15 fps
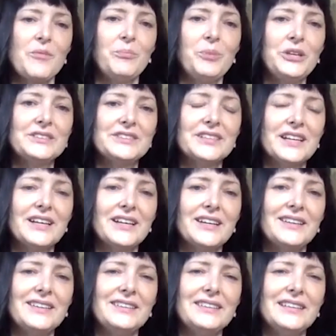But
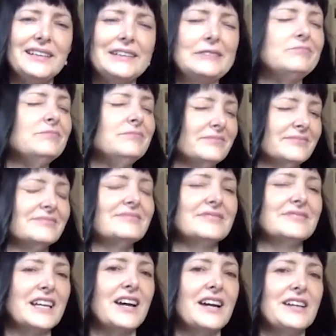yeah,
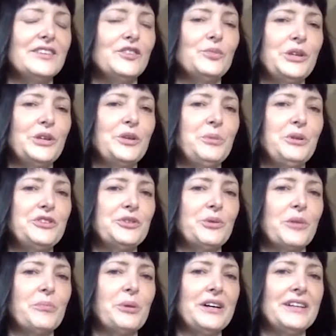the kindness we could be to
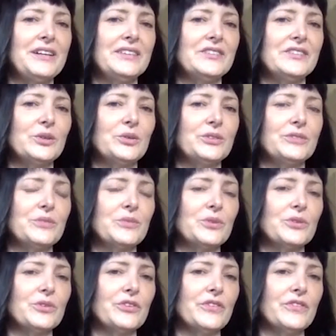our body, it's a whole different
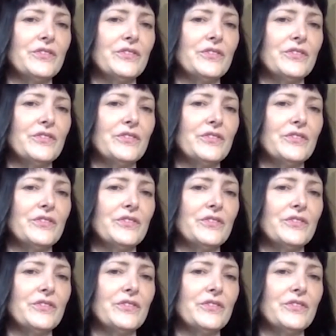world.